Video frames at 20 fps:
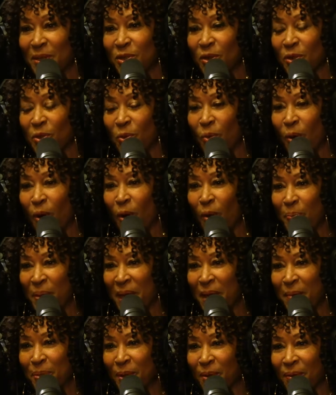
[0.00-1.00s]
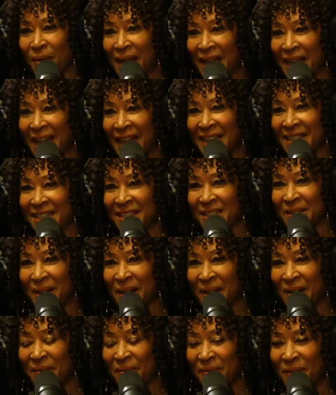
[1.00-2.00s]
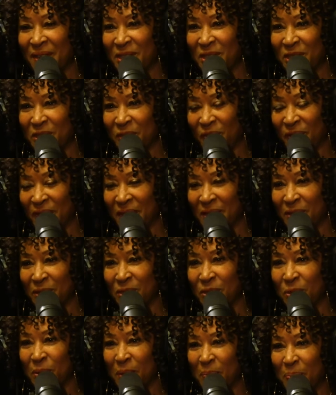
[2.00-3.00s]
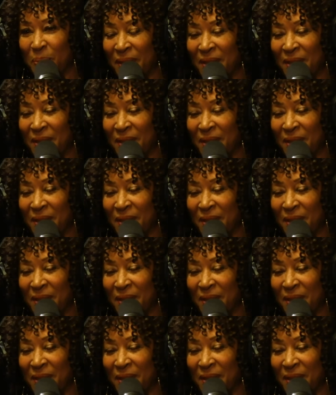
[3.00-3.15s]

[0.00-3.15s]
And so the wallpaper has a vintage feel to it.